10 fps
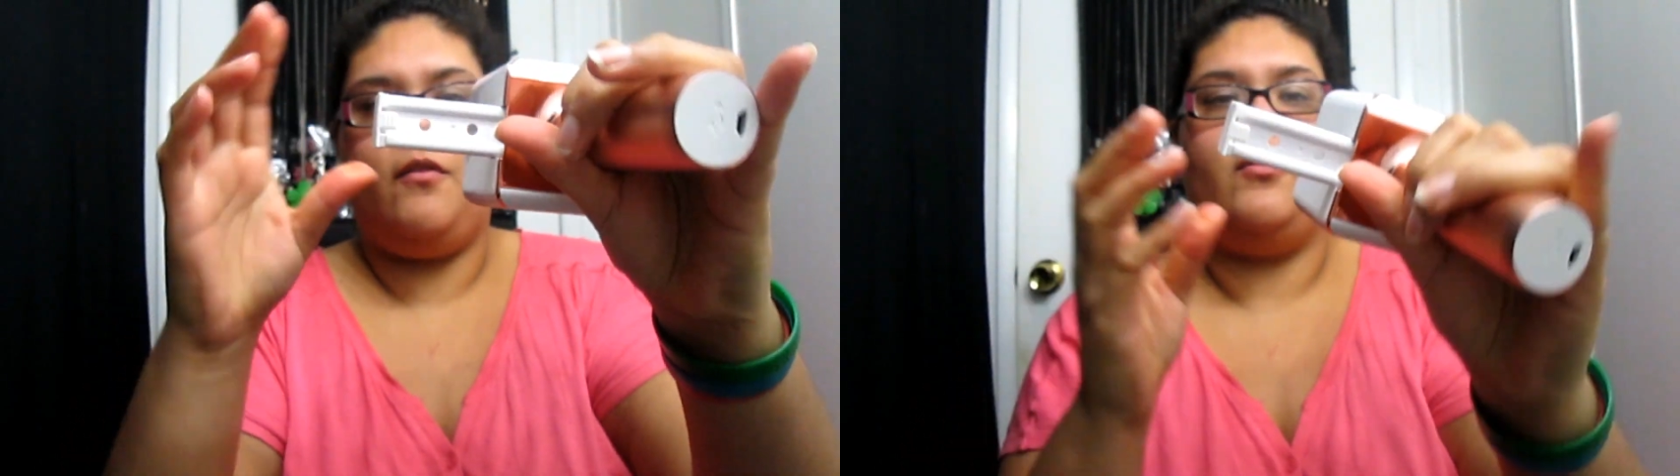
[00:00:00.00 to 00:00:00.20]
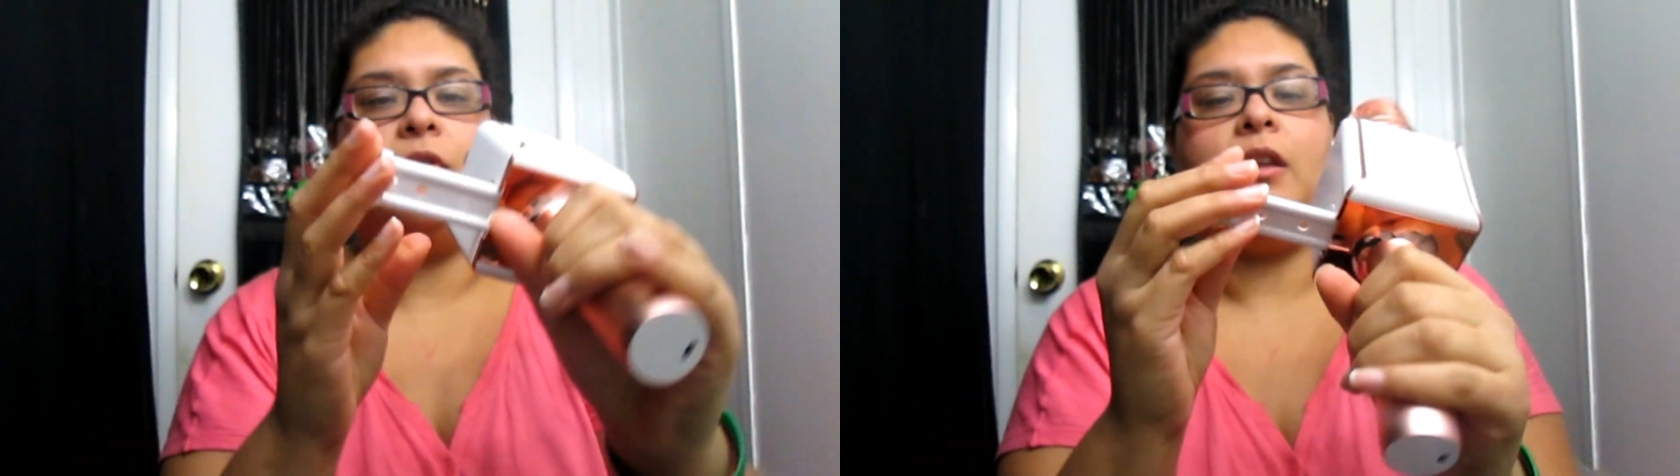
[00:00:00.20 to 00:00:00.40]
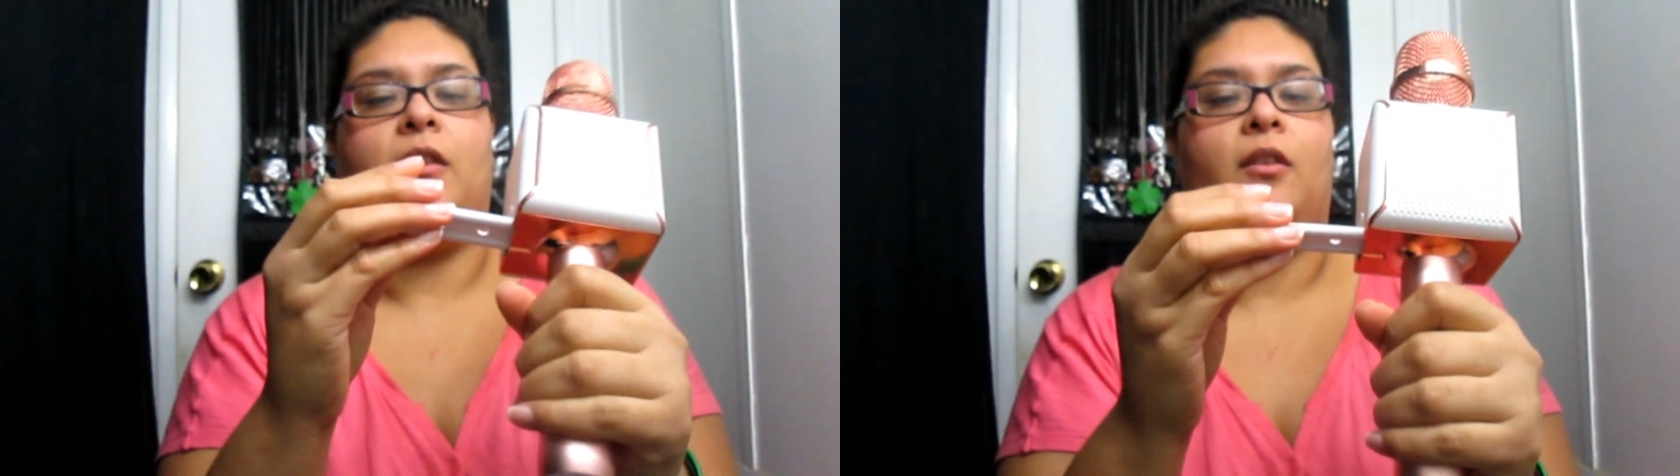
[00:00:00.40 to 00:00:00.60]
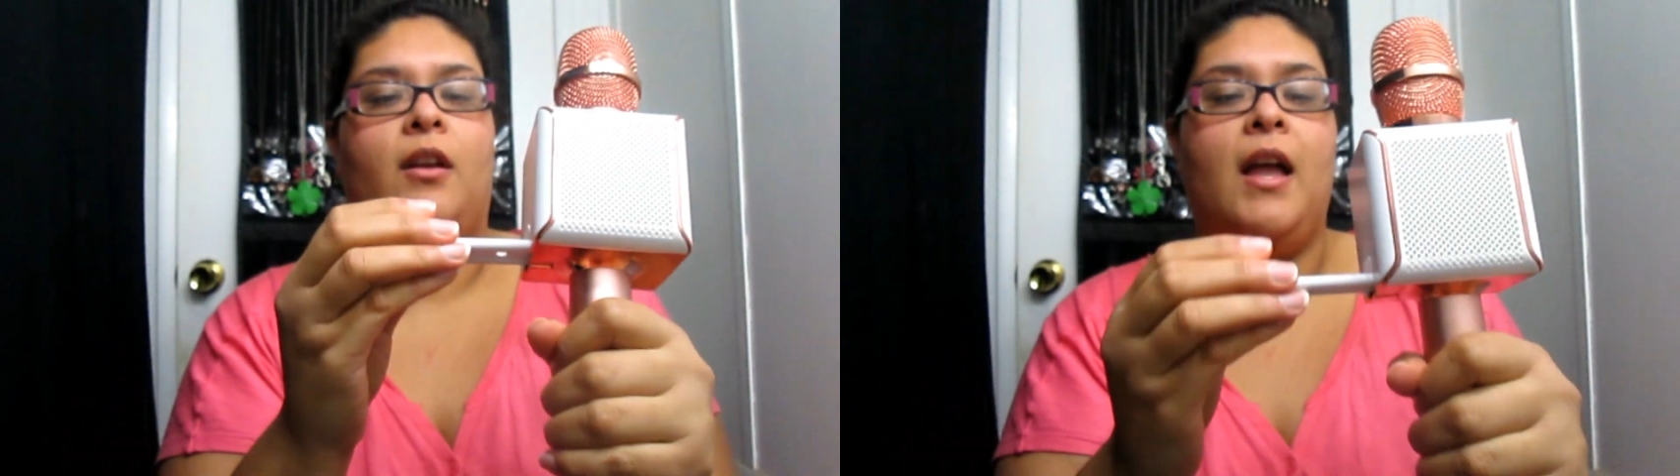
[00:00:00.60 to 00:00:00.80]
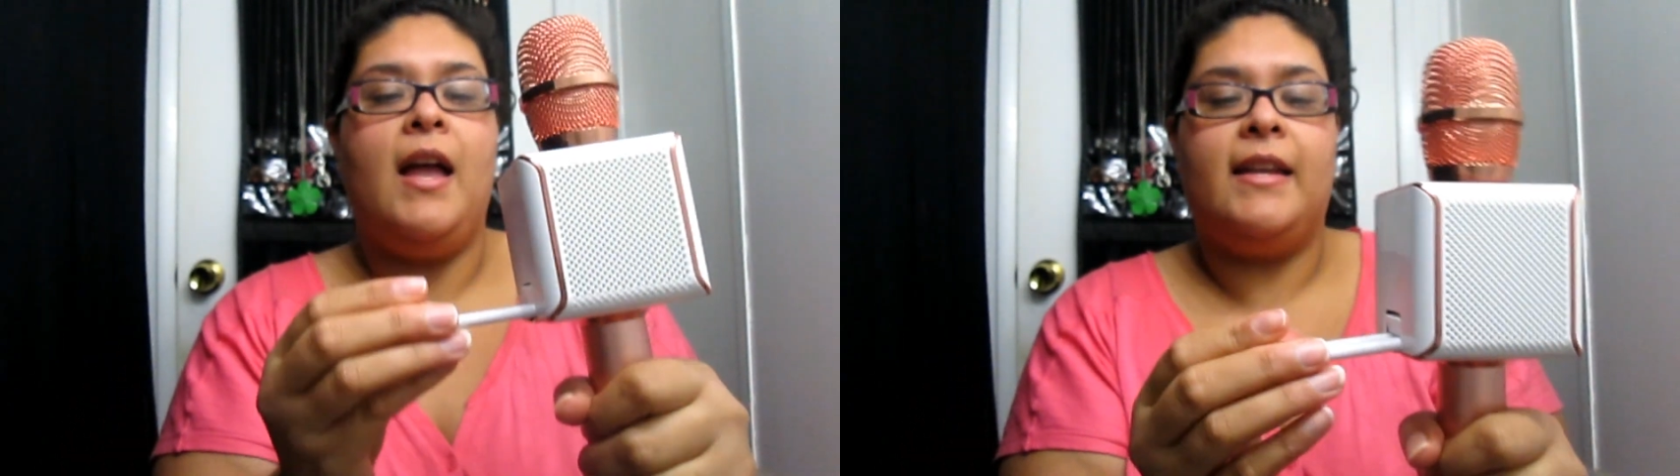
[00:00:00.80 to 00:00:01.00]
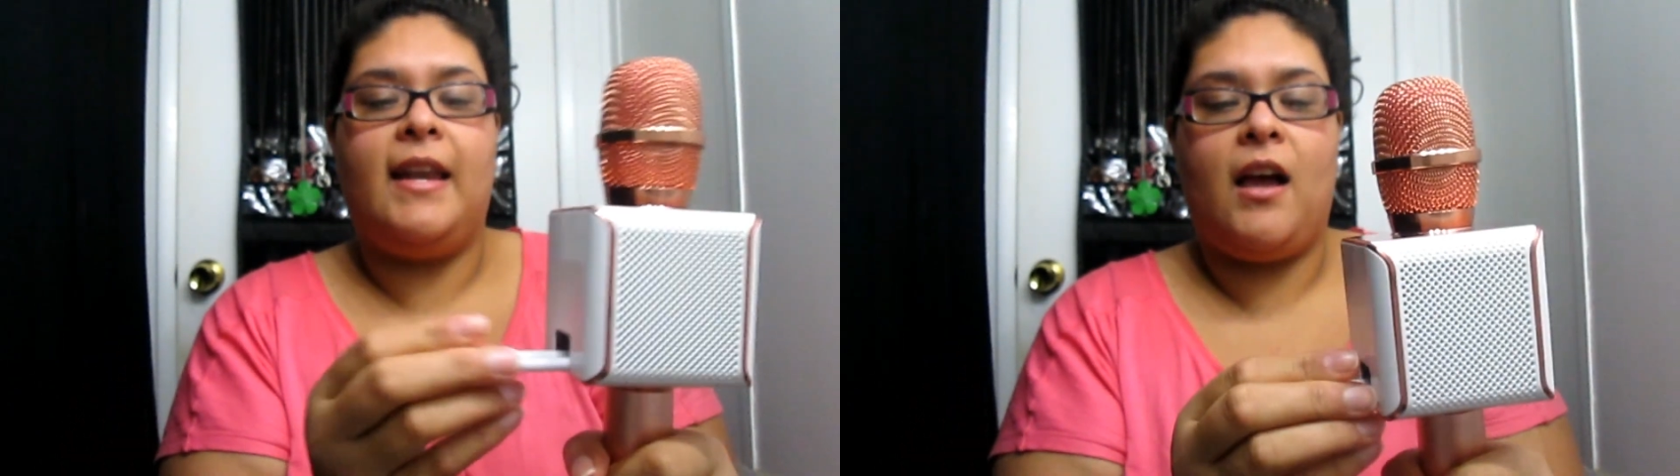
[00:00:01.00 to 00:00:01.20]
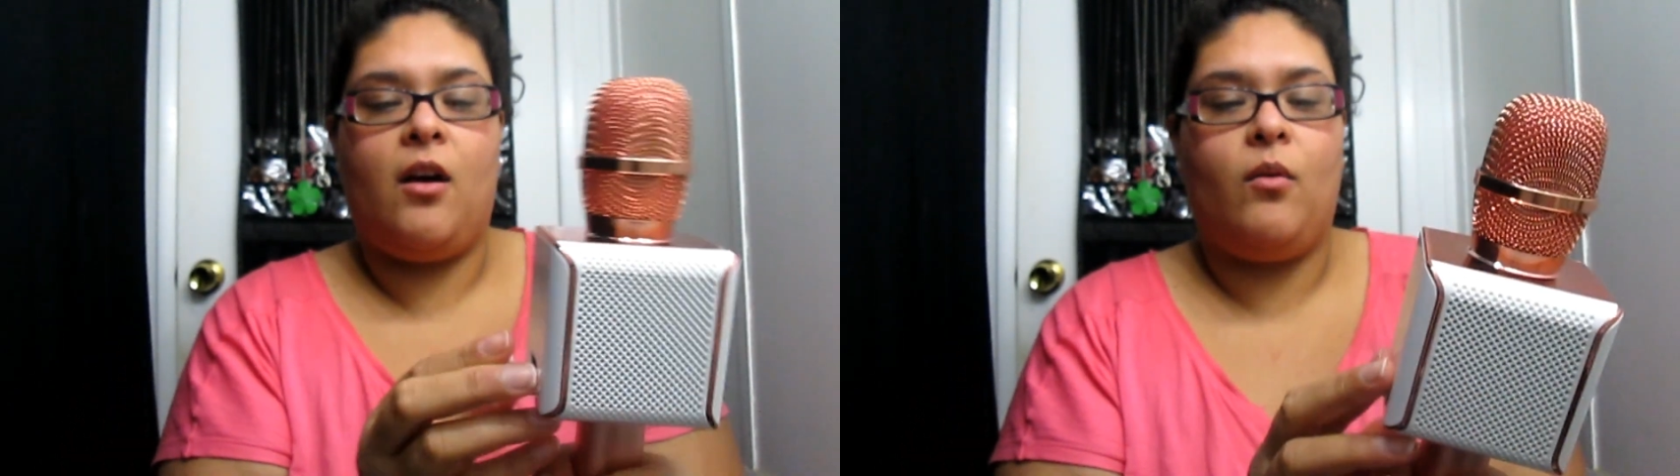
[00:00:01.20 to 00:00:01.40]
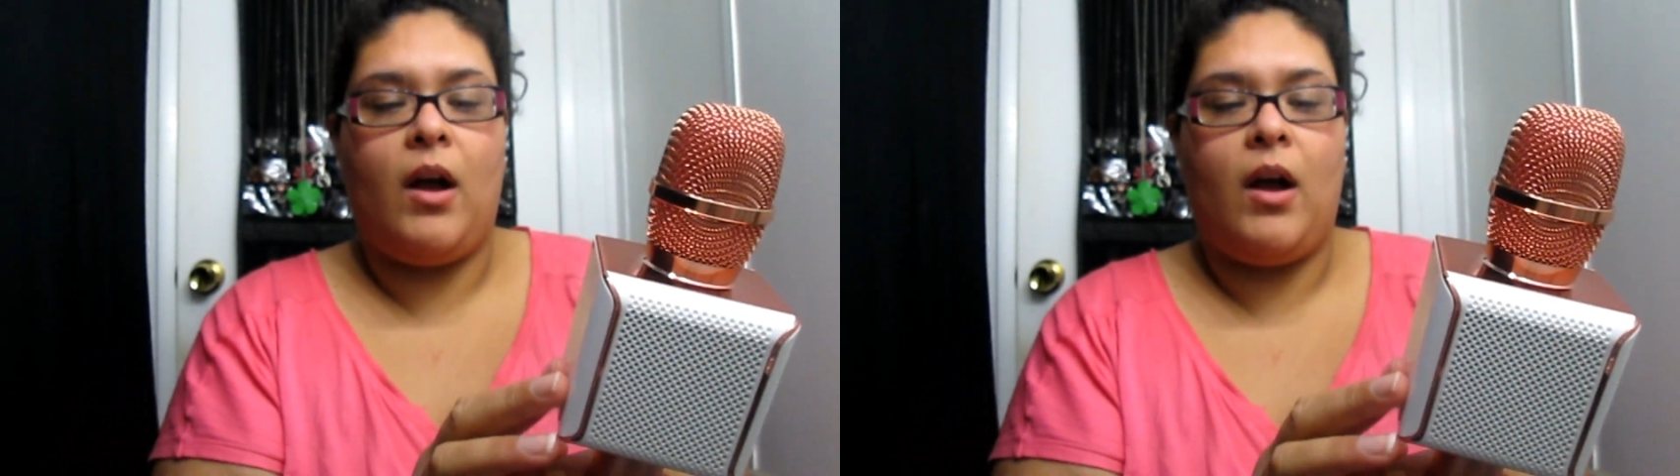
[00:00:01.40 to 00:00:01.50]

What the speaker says: phone in there. Now